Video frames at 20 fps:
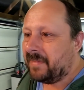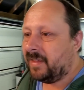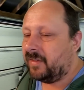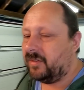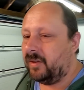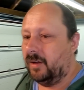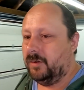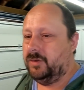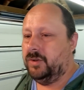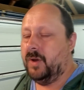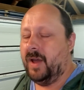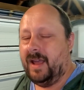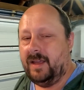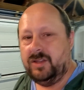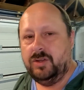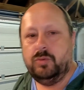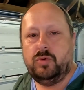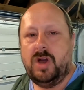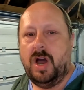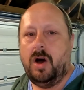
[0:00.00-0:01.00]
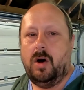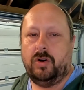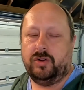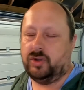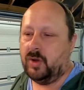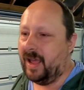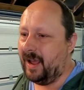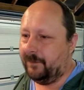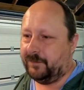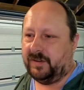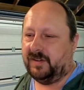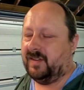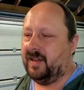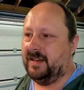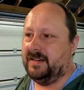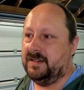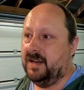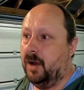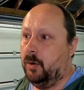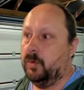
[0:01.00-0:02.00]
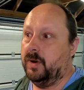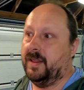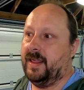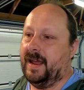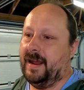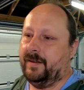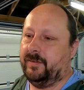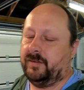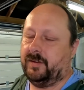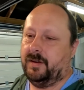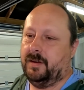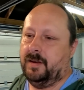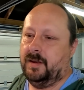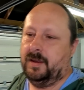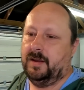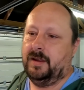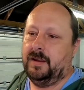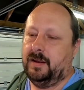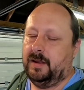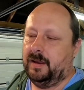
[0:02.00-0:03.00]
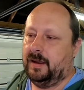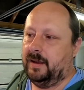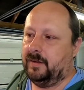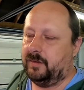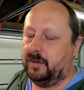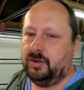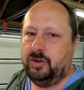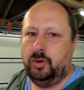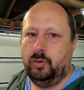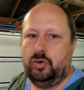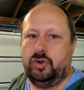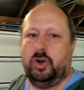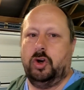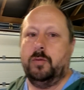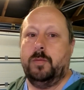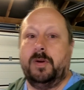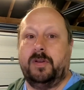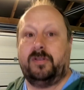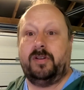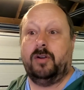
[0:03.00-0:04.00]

So you have to take note of that as a YouTuber.